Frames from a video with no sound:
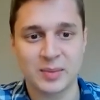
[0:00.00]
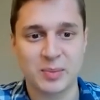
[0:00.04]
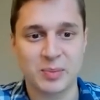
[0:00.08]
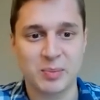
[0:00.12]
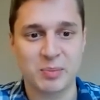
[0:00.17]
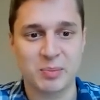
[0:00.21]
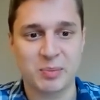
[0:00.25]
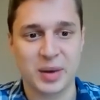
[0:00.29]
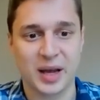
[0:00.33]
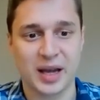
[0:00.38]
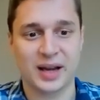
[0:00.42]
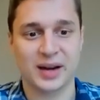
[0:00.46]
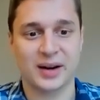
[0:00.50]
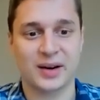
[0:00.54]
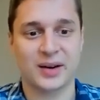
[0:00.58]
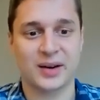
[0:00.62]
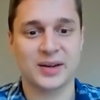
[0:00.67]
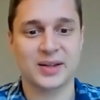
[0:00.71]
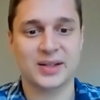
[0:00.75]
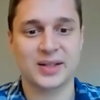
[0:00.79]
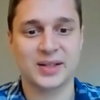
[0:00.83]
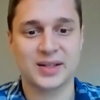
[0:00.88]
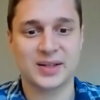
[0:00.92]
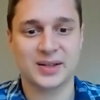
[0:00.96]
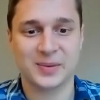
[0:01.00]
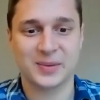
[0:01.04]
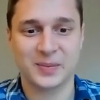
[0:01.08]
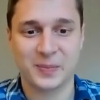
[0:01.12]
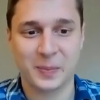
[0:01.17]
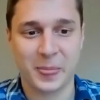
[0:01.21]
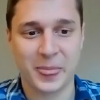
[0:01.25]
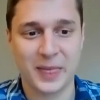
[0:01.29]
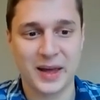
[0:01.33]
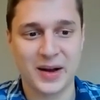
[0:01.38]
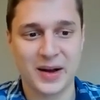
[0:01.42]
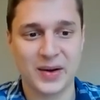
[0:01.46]
Bears.
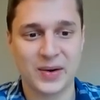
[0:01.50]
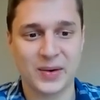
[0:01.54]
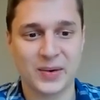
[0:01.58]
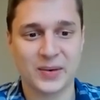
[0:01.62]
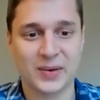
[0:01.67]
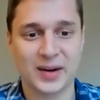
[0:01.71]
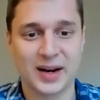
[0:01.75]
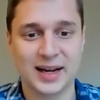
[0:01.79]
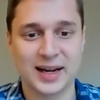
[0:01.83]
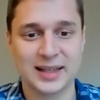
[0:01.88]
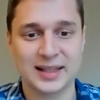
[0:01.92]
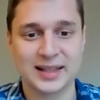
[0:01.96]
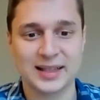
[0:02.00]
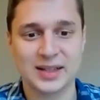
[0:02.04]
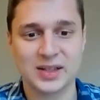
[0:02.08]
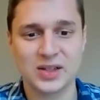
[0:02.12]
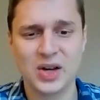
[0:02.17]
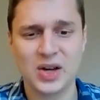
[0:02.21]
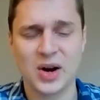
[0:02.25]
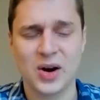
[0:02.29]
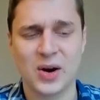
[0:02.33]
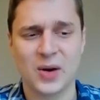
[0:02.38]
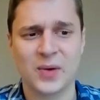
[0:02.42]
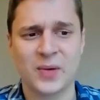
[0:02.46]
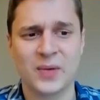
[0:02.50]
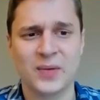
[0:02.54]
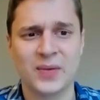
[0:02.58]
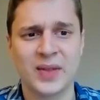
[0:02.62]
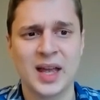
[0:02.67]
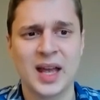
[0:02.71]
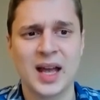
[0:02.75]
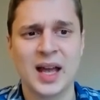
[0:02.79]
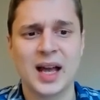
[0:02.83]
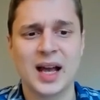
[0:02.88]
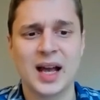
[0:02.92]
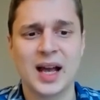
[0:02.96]
Alright, so
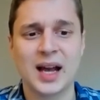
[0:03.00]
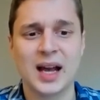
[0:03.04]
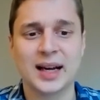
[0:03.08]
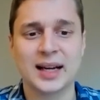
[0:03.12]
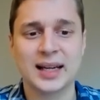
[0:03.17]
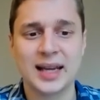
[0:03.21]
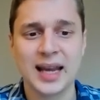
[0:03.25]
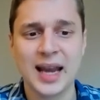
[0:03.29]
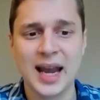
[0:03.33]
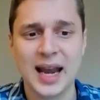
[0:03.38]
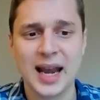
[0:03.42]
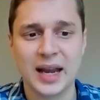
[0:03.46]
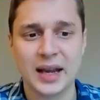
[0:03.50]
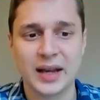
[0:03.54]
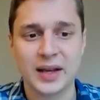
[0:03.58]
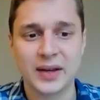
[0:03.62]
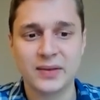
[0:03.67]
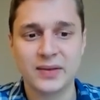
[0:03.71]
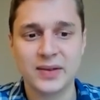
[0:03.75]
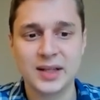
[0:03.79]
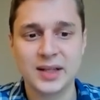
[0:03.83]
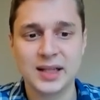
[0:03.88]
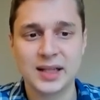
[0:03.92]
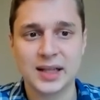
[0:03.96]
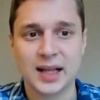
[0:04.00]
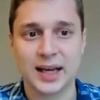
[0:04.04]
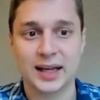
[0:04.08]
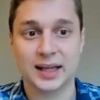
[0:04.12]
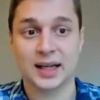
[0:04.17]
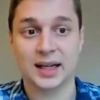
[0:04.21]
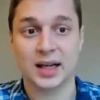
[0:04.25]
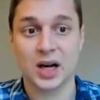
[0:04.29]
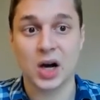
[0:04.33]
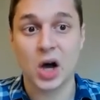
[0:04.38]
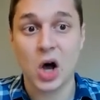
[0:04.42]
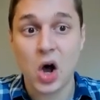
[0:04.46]
a cave is like a
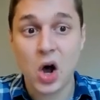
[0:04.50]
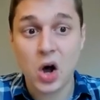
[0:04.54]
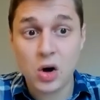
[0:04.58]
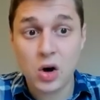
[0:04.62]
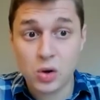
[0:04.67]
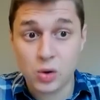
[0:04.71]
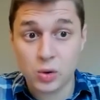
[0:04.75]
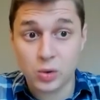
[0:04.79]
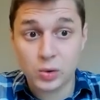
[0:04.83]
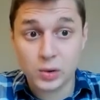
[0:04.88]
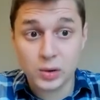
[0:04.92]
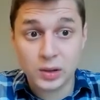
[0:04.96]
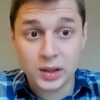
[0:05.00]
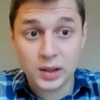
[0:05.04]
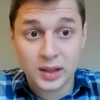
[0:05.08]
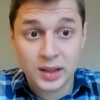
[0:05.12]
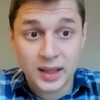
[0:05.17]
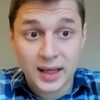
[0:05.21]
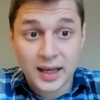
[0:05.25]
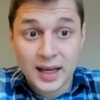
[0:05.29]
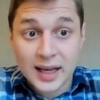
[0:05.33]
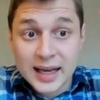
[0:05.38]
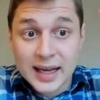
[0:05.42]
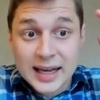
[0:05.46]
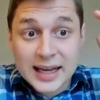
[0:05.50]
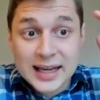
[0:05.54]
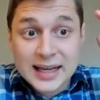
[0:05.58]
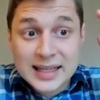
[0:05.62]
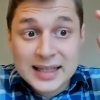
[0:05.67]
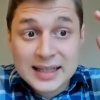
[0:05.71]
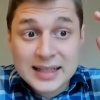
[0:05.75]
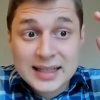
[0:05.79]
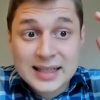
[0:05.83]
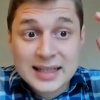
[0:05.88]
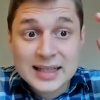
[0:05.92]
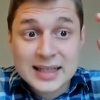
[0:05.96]
hole
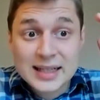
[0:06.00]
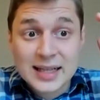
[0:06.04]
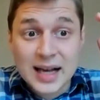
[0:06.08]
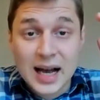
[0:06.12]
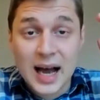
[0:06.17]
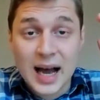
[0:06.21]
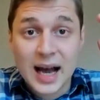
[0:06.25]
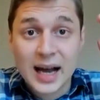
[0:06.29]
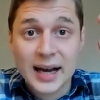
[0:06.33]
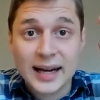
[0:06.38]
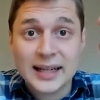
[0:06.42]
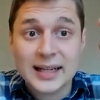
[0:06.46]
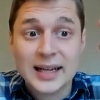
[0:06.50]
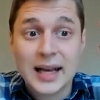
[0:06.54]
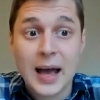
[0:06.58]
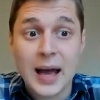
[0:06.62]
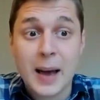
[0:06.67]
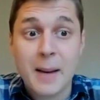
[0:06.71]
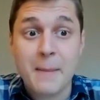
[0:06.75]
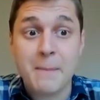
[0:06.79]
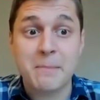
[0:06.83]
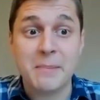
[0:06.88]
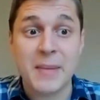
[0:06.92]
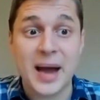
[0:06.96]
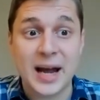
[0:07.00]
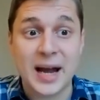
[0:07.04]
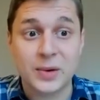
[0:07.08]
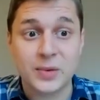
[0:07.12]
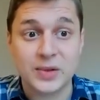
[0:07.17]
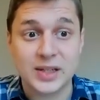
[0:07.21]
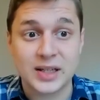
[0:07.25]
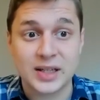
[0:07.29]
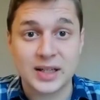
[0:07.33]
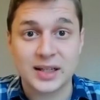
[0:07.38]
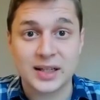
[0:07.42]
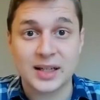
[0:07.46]
inside a
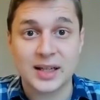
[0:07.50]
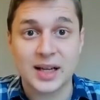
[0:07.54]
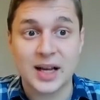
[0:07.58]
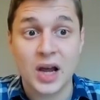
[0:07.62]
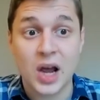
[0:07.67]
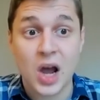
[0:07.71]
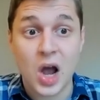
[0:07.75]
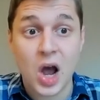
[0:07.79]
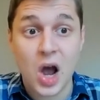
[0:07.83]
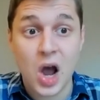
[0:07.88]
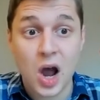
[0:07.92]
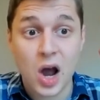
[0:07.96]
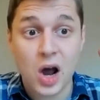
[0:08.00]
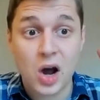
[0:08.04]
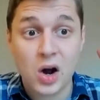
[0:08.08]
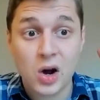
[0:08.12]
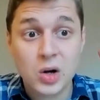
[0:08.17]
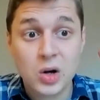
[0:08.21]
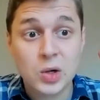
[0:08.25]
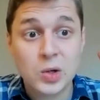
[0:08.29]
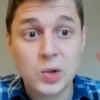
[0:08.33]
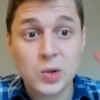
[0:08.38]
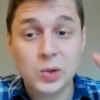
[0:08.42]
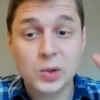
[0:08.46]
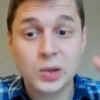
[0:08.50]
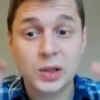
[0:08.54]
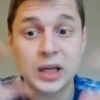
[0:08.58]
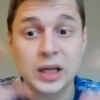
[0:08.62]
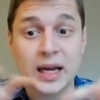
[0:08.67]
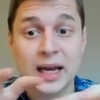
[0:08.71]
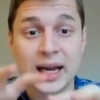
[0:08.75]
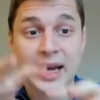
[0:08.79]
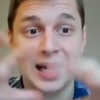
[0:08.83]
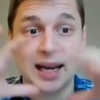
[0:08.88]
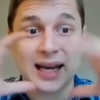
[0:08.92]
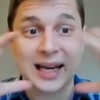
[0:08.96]
mountain, a hole
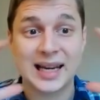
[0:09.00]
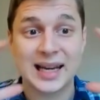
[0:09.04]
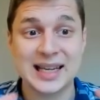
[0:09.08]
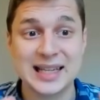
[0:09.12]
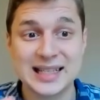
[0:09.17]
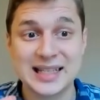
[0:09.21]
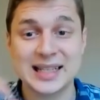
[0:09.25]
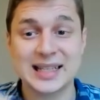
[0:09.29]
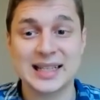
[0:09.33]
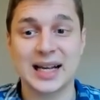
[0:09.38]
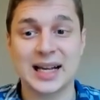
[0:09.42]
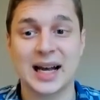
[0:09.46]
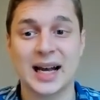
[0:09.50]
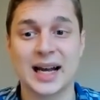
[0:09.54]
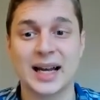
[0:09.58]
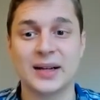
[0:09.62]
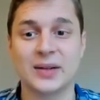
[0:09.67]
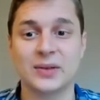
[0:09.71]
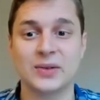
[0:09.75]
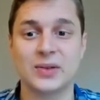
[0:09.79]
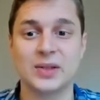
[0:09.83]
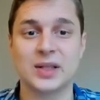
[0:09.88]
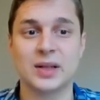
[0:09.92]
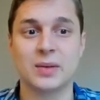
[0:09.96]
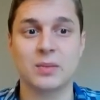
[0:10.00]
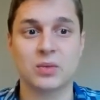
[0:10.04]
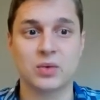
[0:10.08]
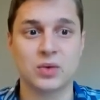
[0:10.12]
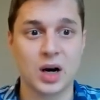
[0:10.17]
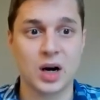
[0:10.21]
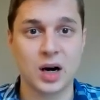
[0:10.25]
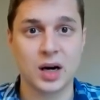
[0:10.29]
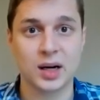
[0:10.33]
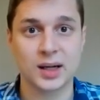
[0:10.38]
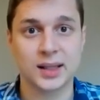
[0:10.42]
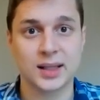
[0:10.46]
inside of some
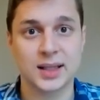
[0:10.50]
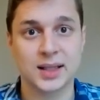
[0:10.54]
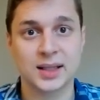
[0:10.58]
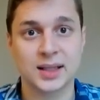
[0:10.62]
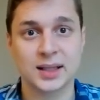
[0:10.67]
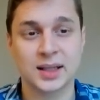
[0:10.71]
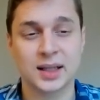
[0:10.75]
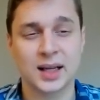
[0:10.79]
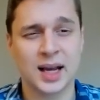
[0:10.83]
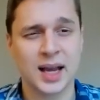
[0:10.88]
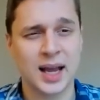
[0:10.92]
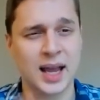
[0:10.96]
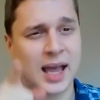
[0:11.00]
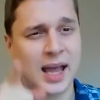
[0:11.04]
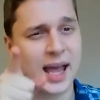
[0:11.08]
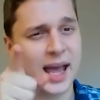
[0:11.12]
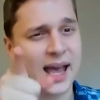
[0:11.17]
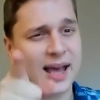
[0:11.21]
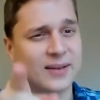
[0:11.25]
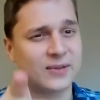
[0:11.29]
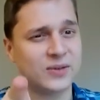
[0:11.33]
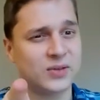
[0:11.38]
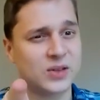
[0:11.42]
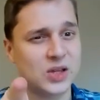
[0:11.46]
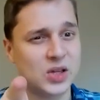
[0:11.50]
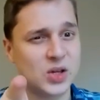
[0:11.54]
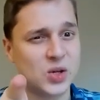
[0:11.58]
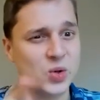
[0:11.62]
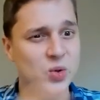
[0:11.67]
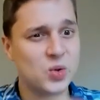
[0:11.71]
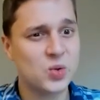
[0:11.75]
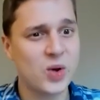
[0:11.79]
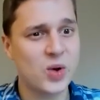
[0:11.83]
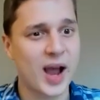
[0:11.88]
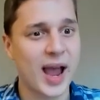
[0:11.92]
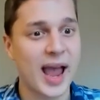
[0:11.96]
rocks. Have
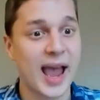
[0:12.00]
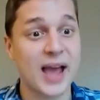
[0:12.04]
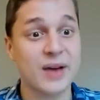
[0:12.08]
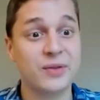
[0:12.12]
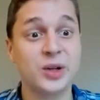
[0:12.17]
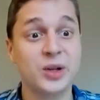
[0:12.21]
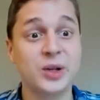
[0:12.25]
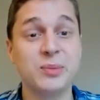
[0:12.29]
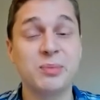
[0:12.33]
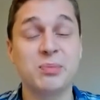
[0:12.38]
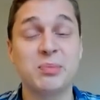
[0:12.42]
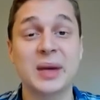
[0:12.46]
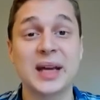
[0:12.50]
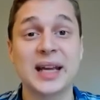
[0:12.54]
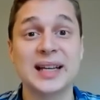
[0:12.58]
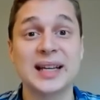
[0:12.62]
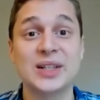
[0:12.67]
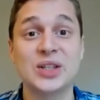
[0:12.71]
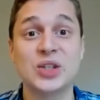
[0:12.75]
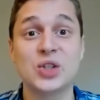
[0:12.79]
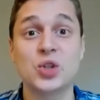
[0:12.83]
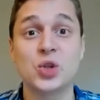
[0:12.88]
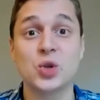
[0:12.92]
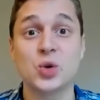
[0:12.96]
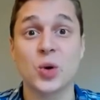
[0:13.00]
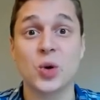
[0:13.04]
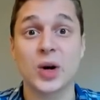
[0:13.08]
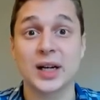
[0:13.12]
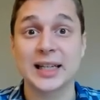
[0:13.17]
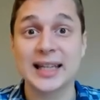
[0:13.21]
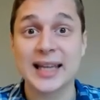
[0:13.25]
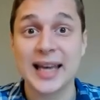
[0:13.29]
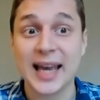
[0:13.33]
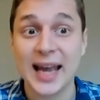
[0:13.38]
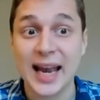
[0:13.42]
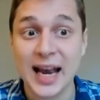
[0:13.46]
you ever been to a
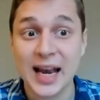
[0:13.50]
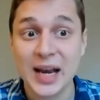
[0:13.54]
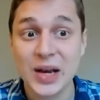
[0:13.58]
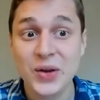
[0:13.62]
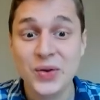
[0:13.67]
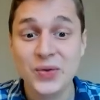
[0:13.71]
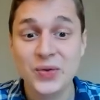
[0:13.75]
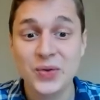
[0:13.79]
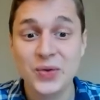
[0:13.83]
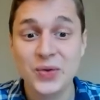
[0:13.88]
cave?